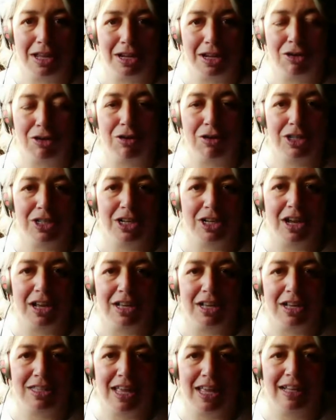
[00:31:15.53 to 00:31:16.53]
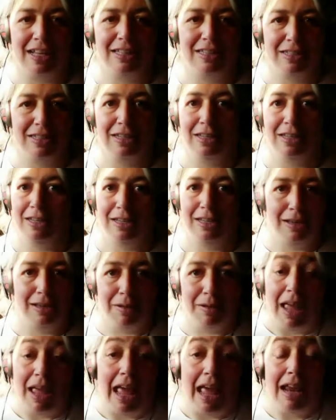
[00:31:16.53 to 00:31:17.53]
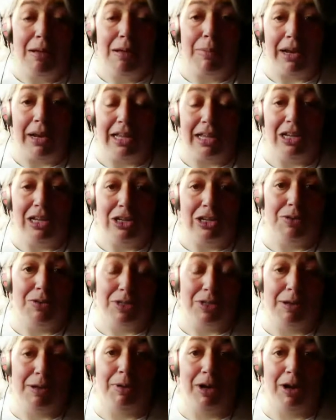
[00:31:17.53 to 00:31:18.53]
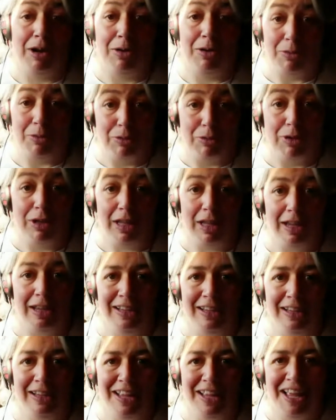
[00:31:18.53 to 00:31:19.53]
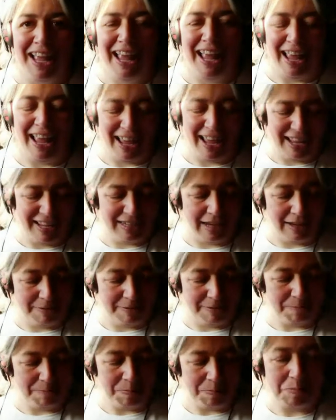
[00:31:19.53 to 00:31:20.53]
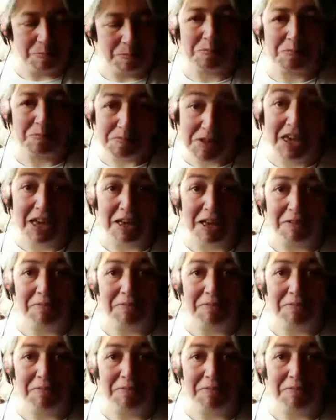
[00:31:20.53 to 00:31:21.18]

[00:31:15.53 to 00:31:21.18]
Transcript: encouraging us that anybody can do a seminar, really. And yeah.